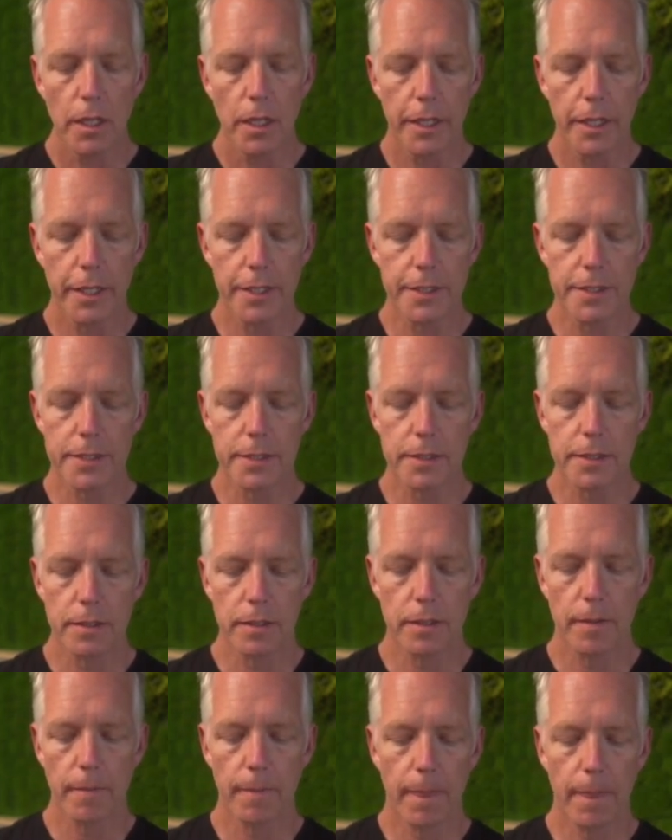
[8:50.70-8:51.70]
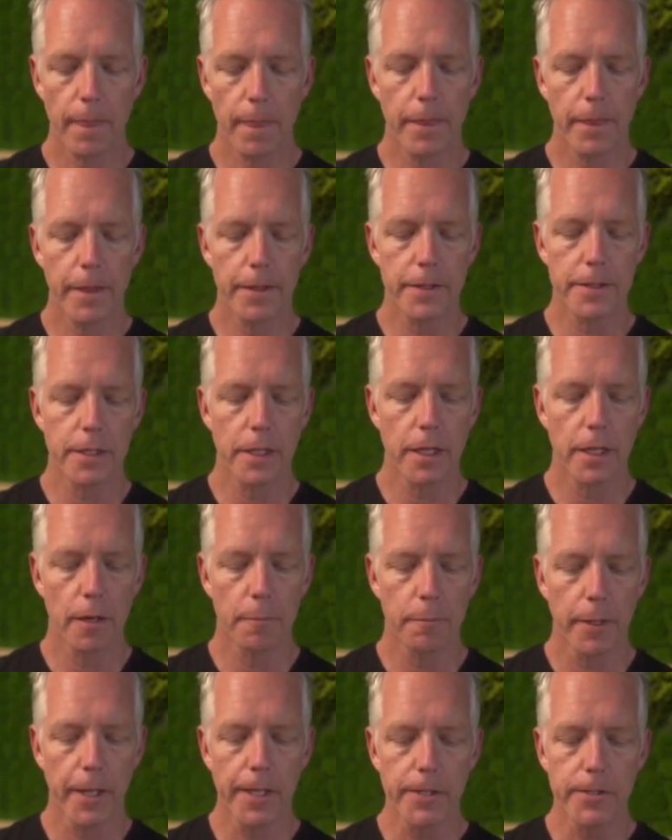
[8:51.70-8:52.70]
Is there's an
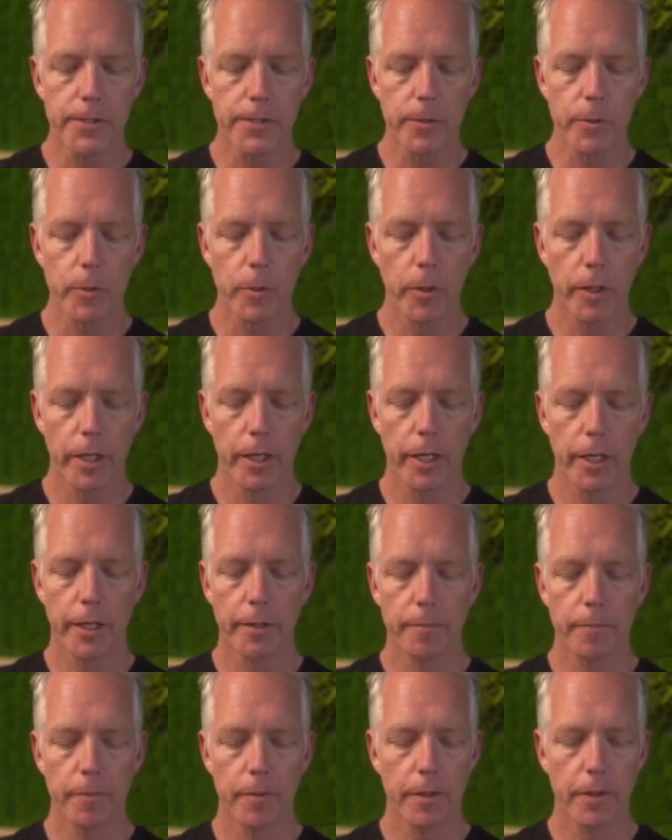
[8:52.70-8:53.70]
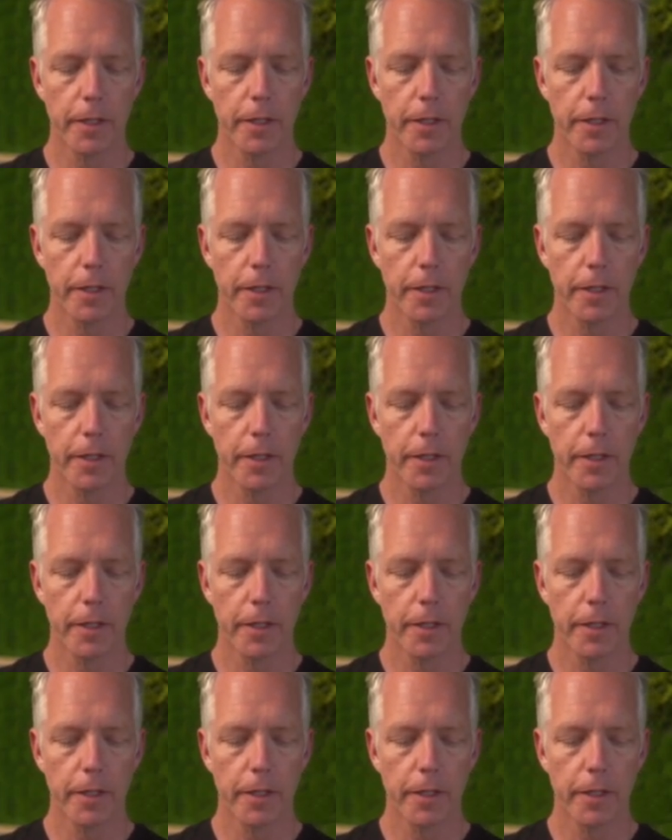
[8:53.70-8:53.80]
arpeggio going on